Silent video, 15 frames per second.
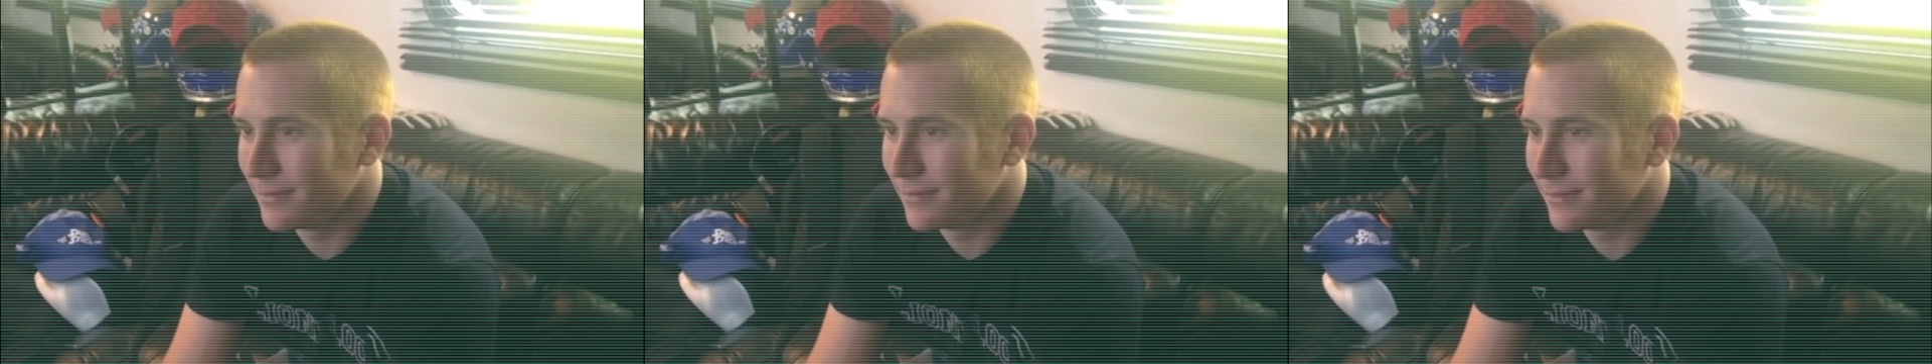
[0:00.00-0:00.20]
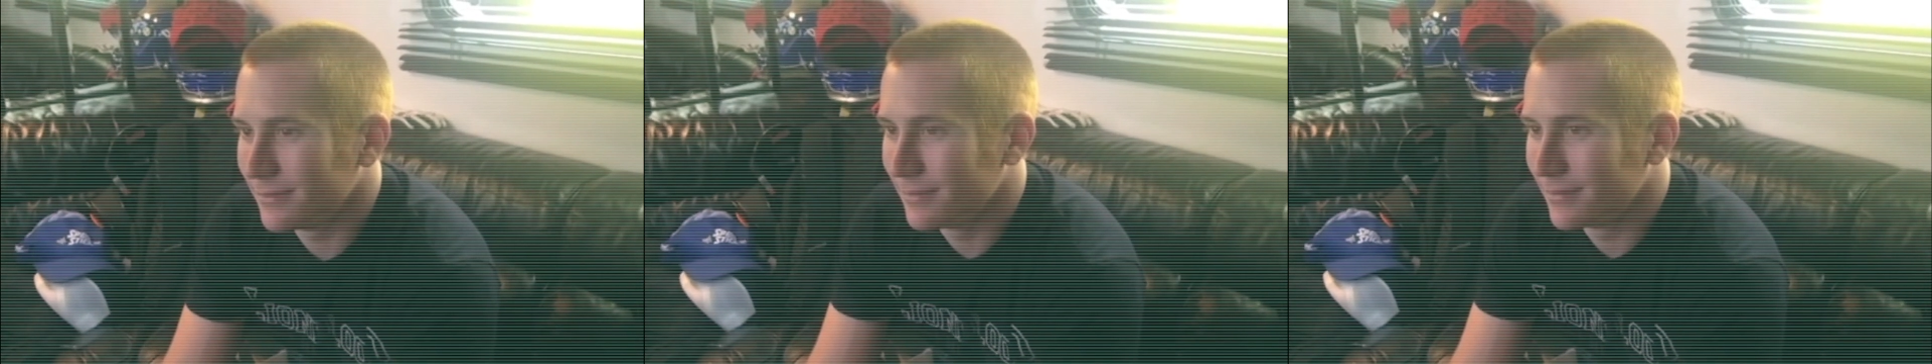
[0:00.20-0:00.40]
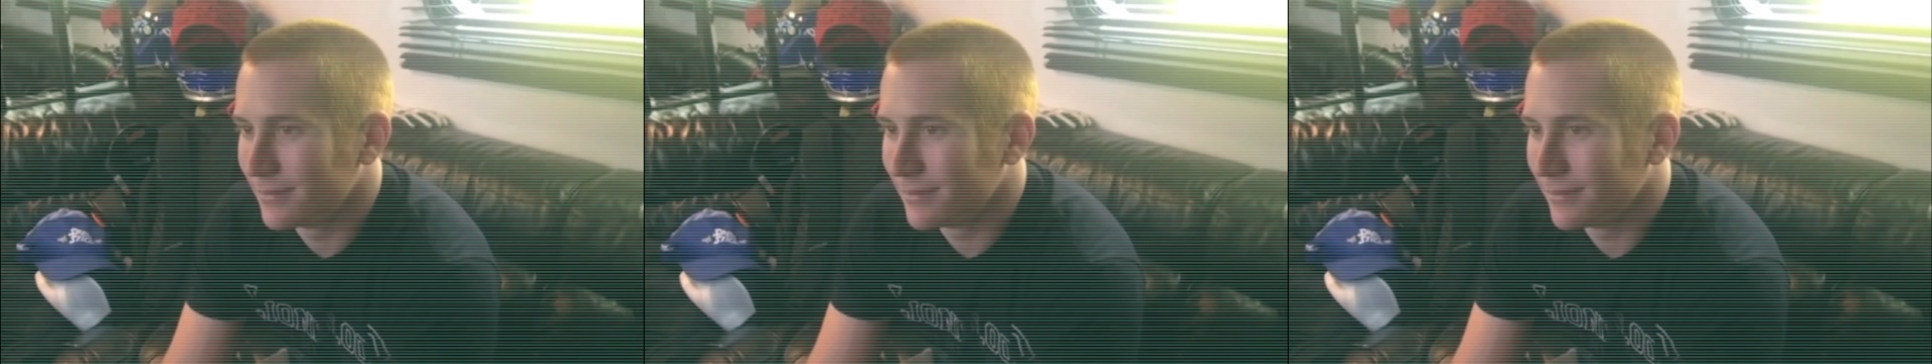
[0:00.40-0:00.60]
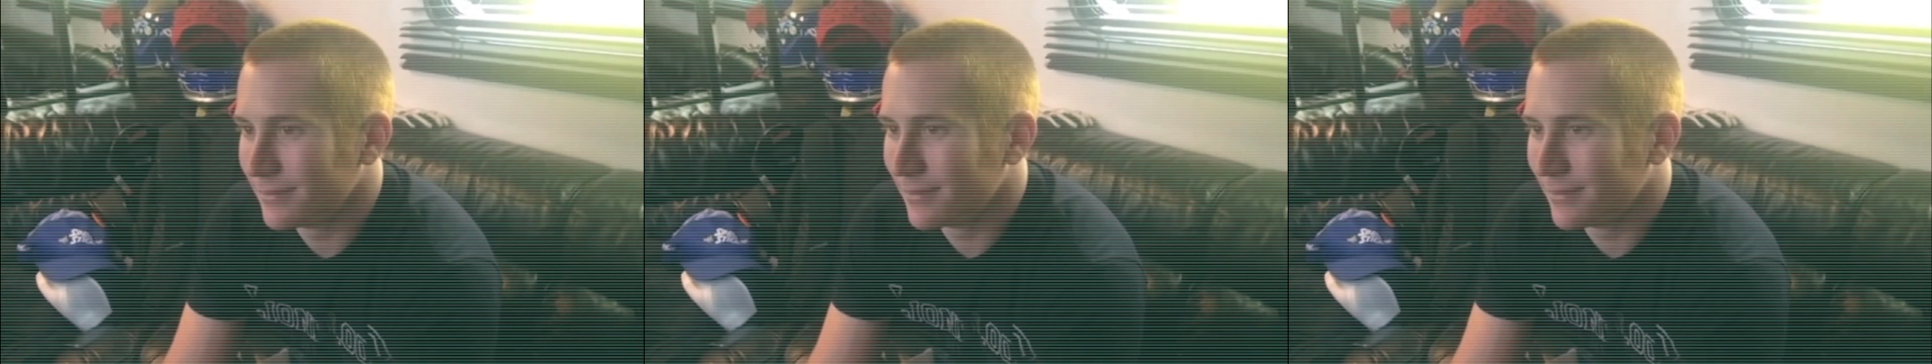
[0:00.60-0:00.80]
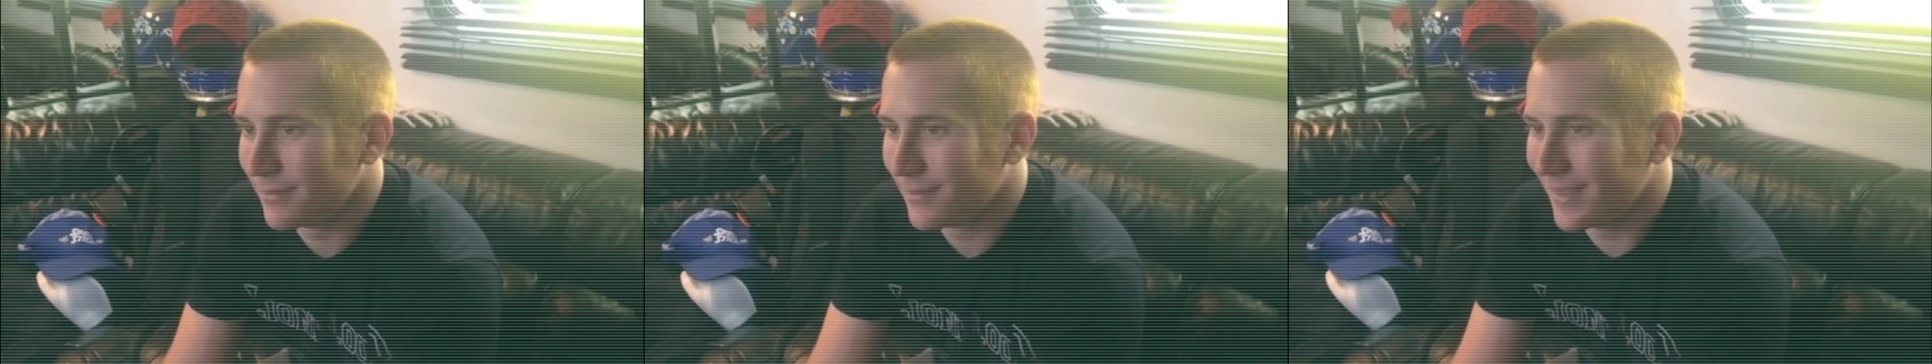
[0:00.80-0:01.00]
the doubt
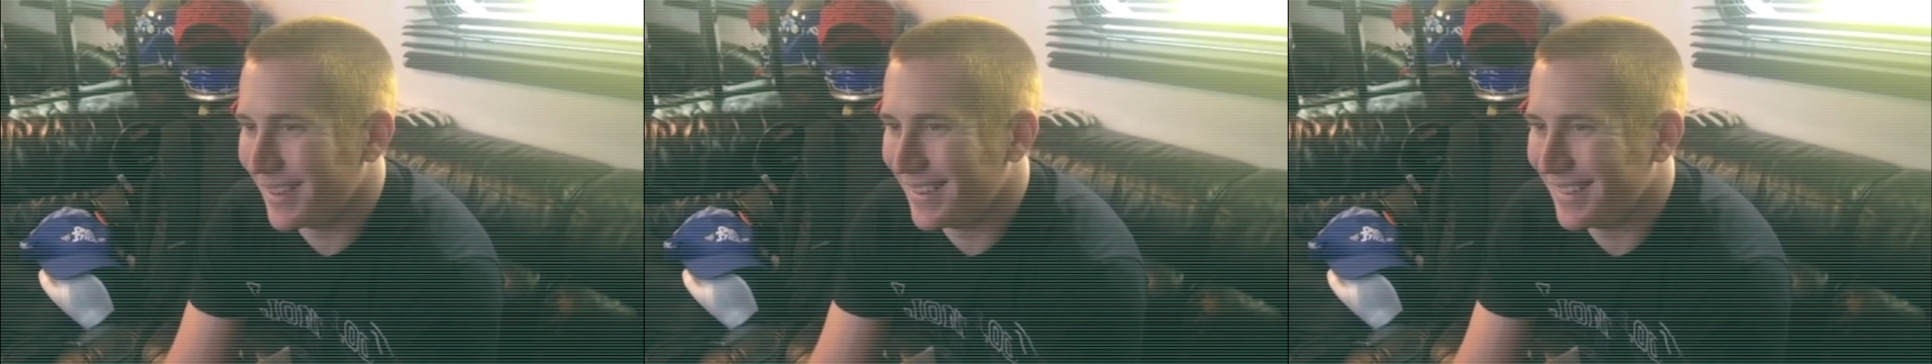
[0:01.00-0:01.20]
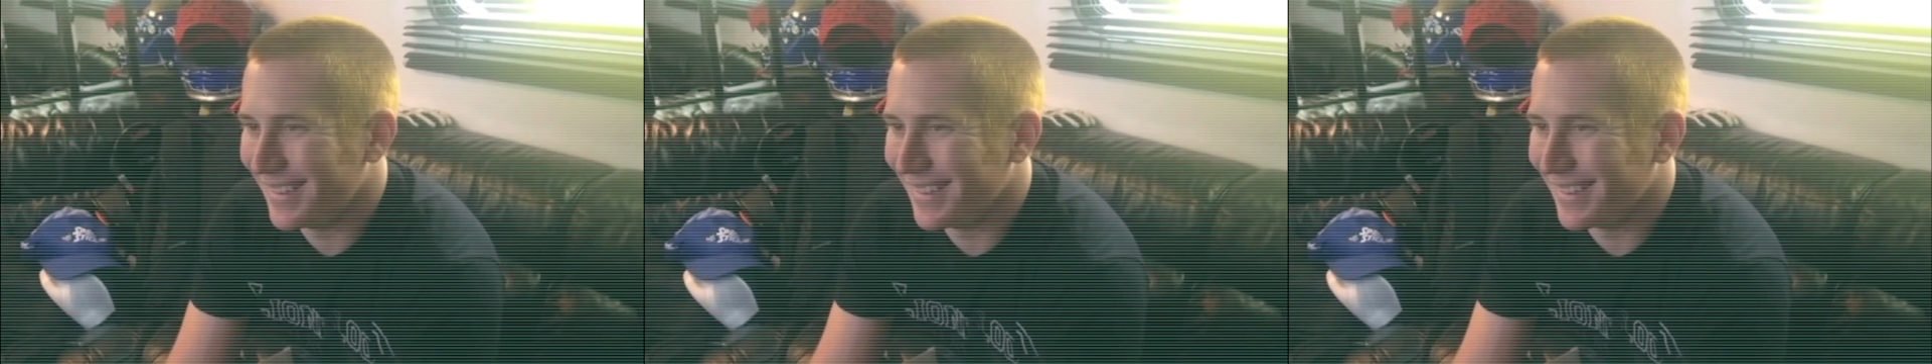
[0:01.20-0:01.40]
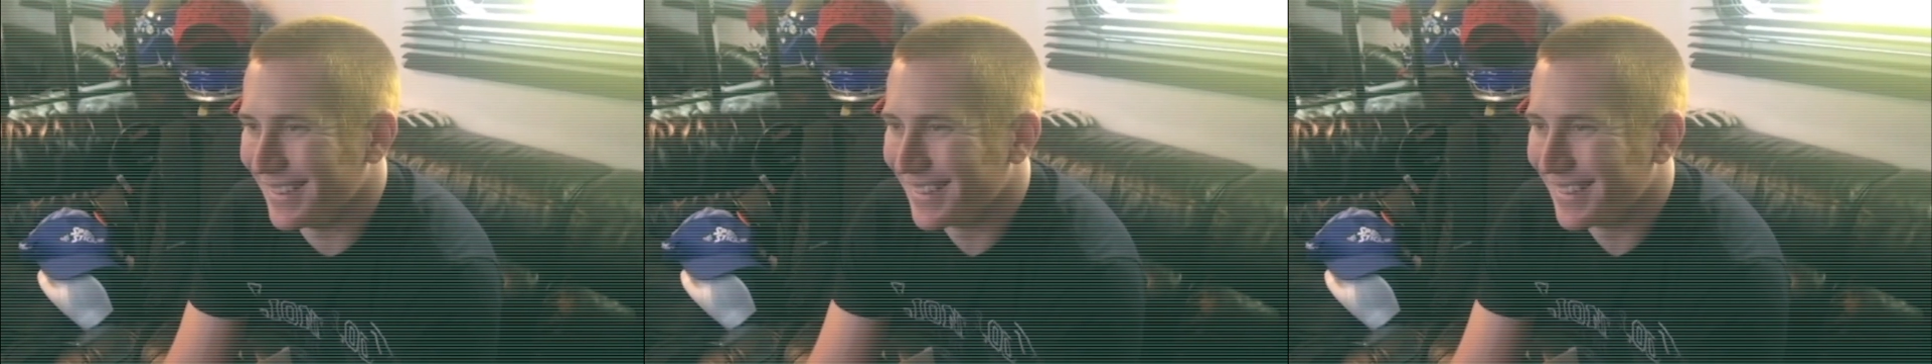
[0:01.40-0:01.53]
moment yet?